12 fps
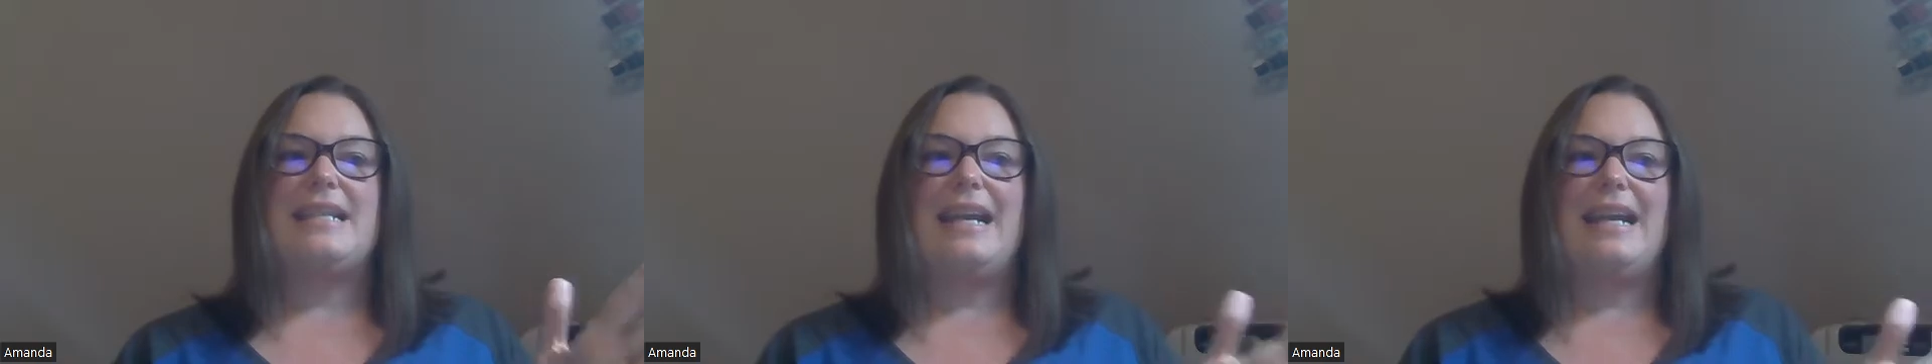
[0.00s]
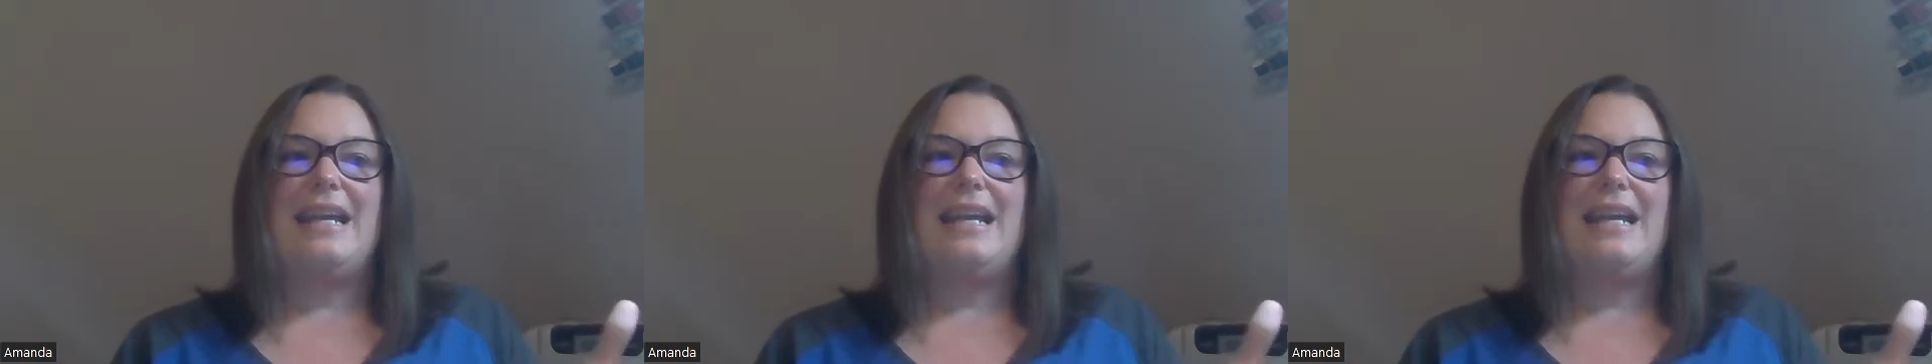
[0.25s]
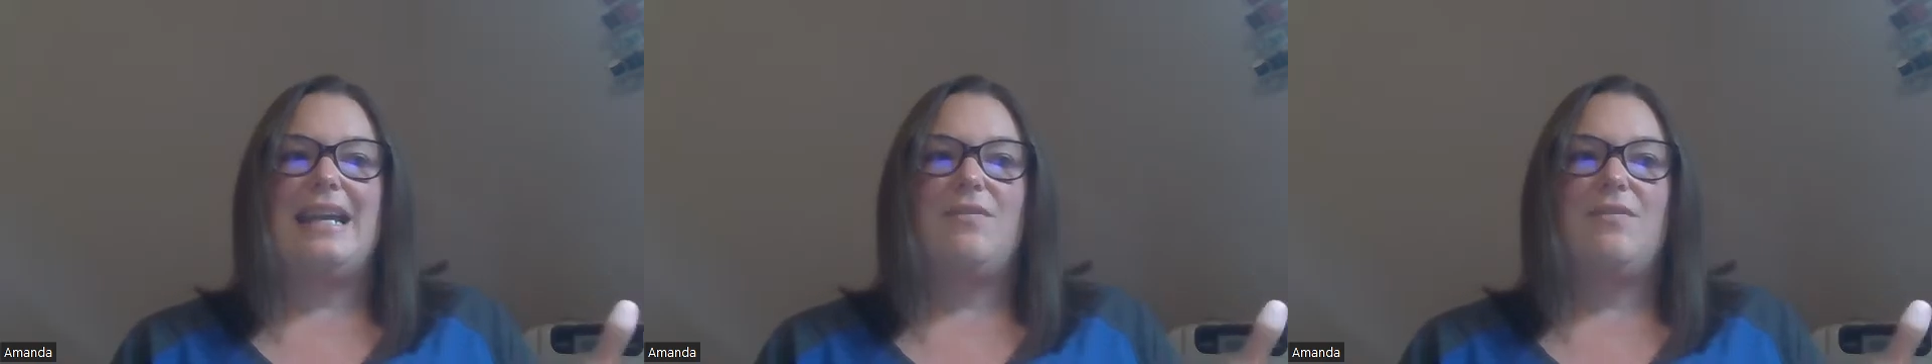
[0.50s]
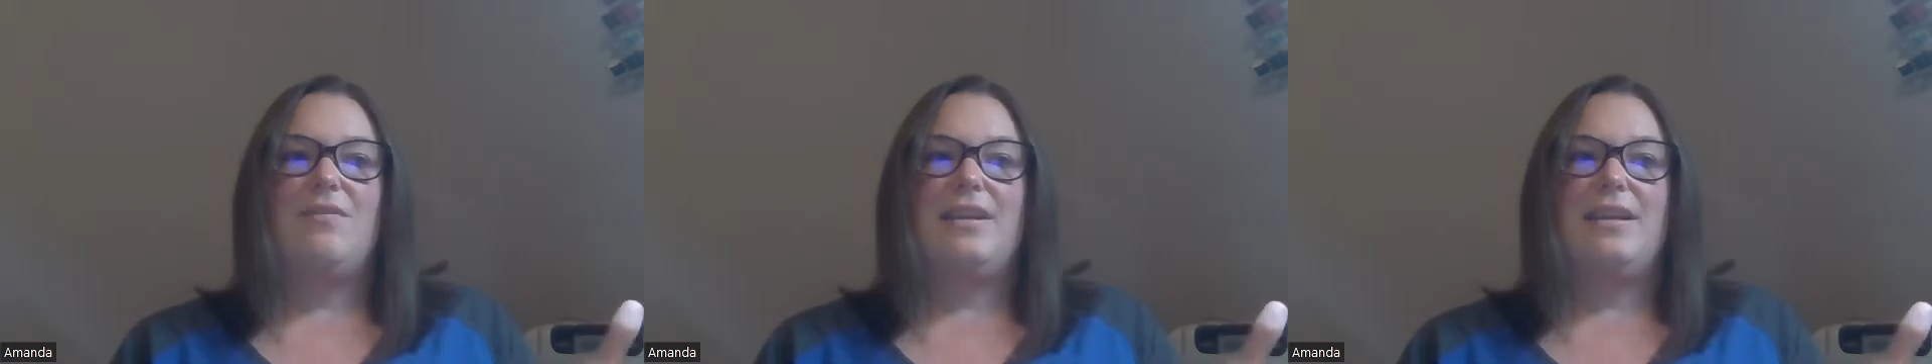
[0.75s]

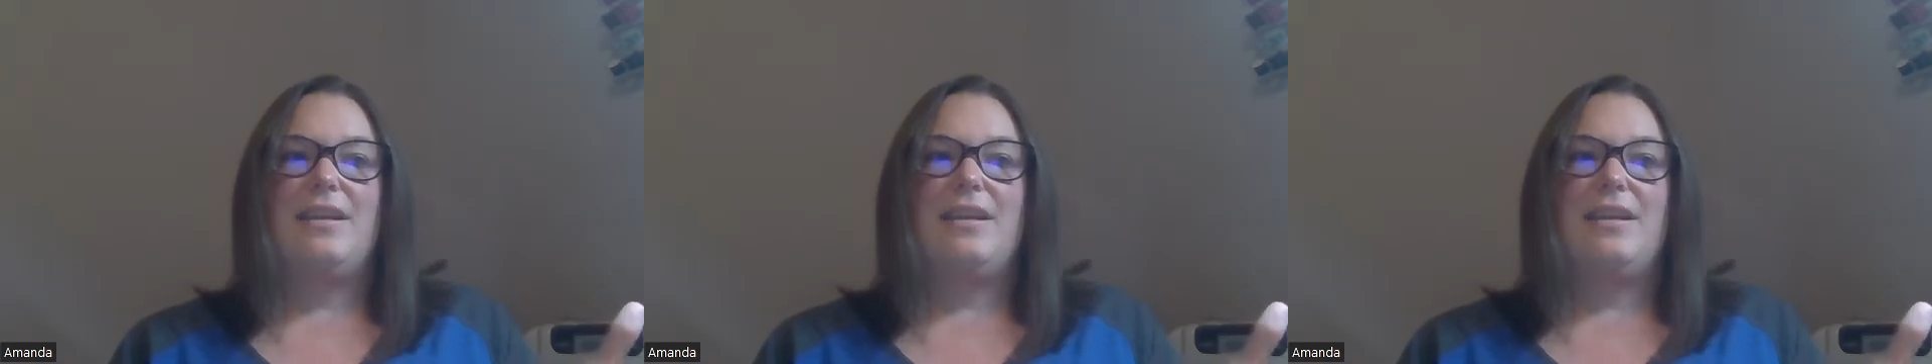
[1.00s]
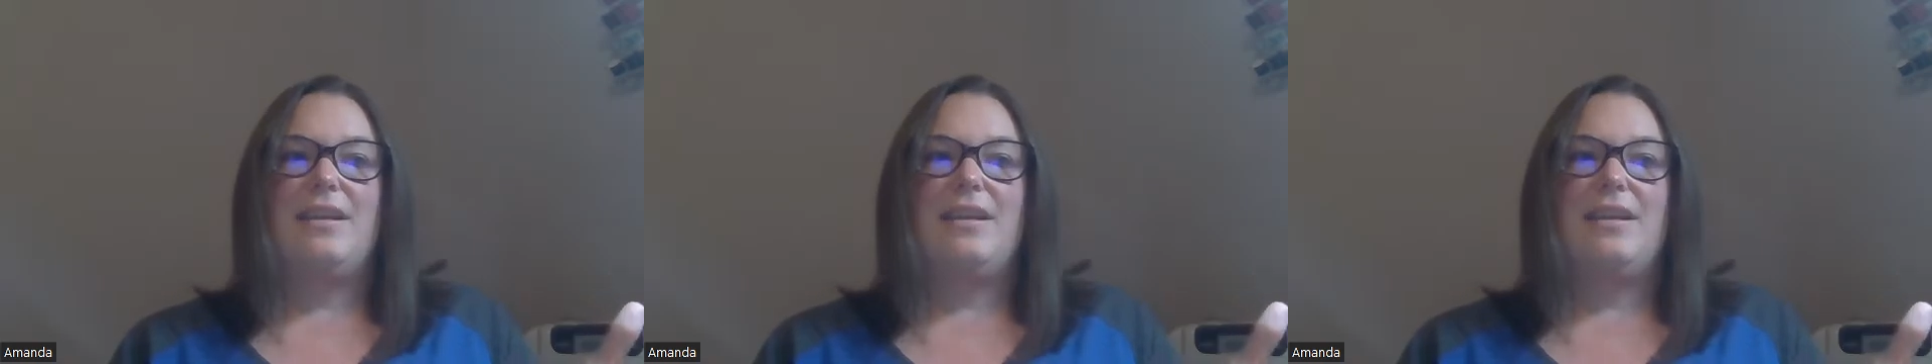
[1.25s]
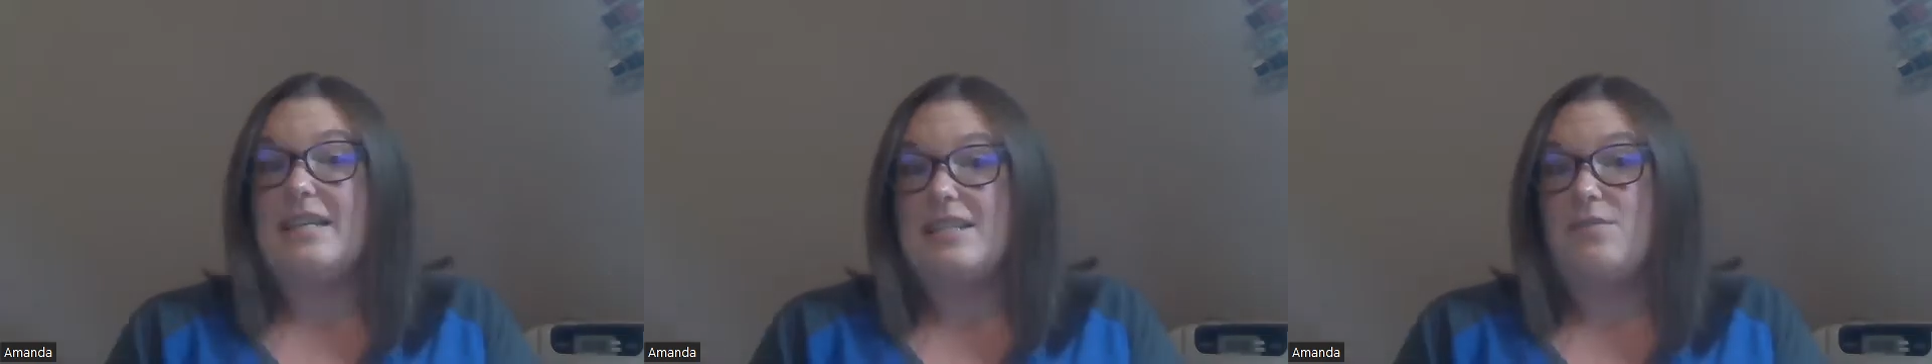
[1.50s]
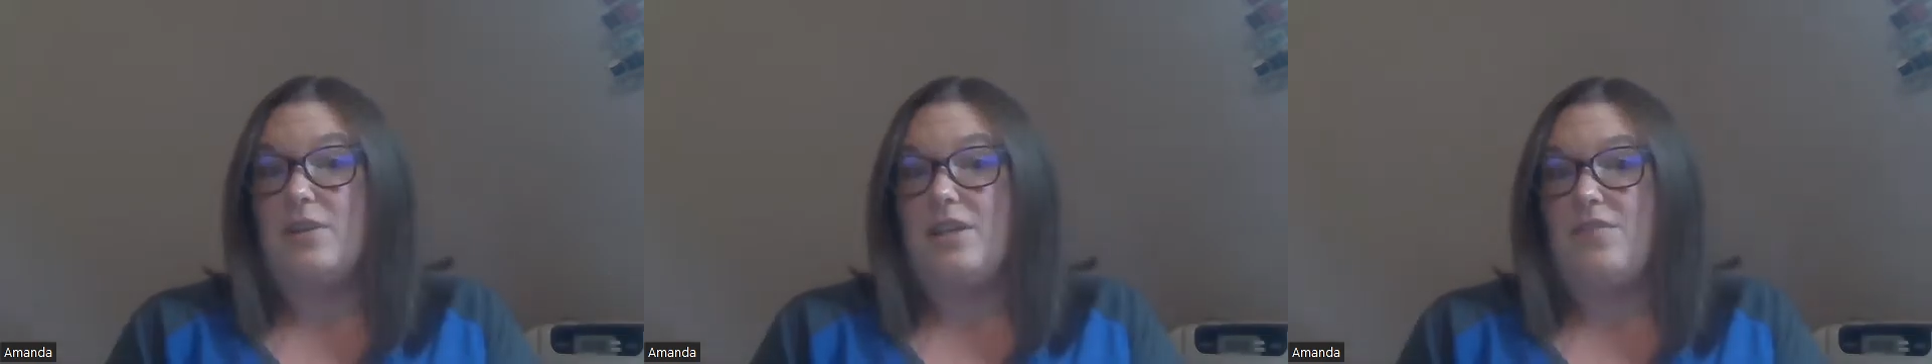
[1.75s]
And we
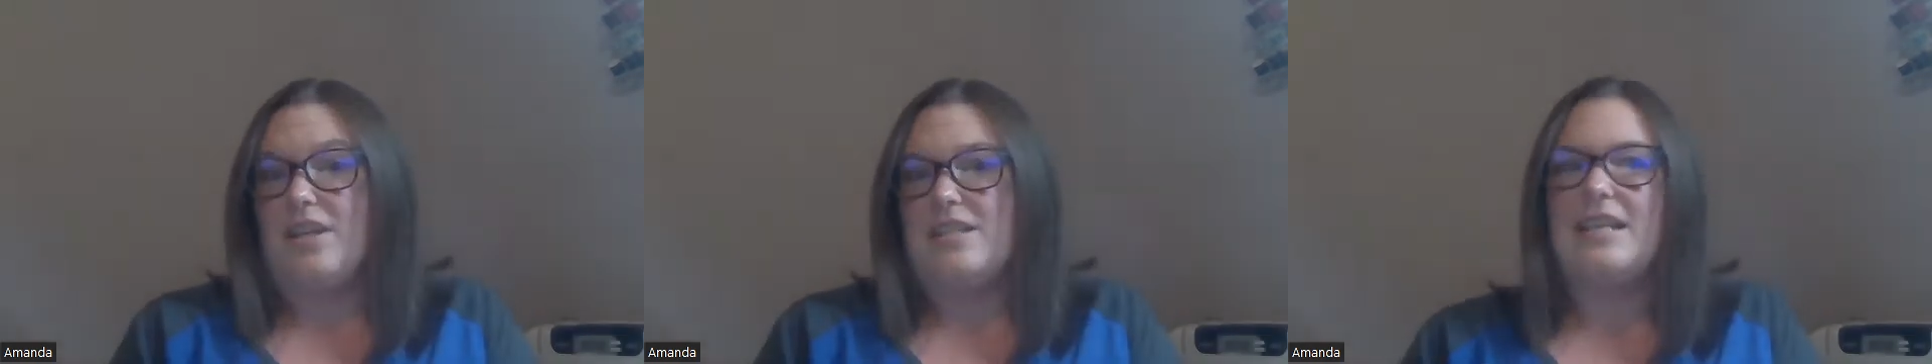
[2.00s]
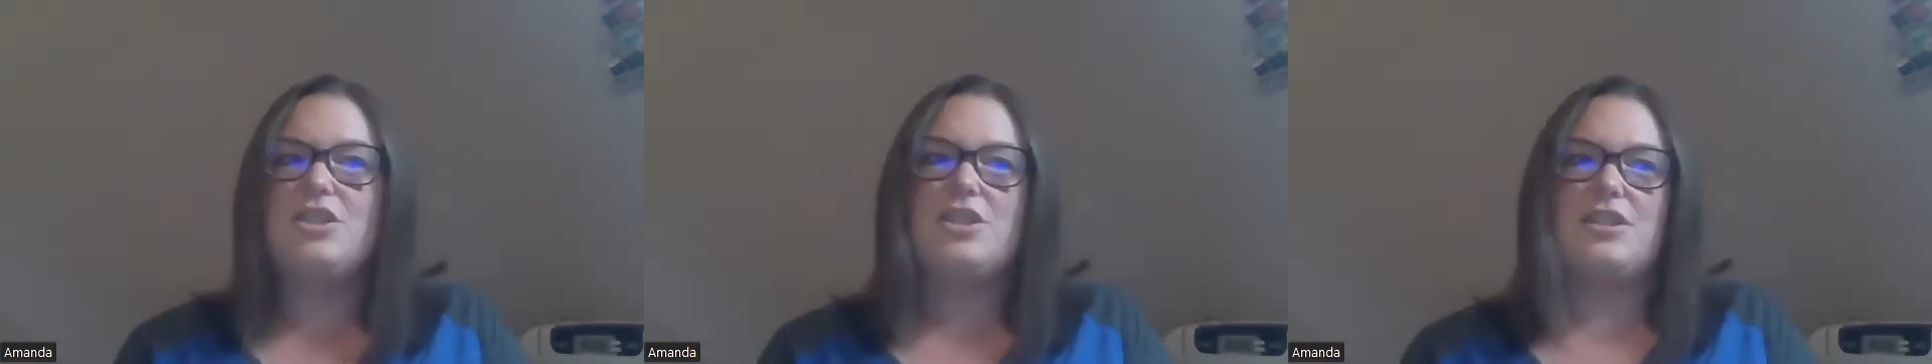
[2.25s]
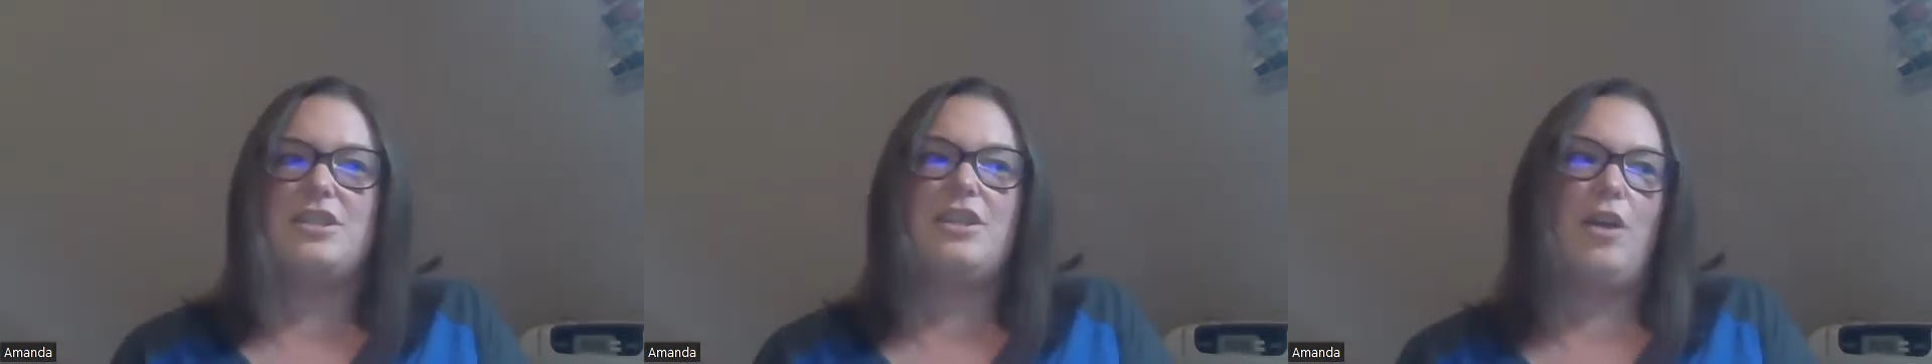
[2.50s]
discussed in one of our sessions,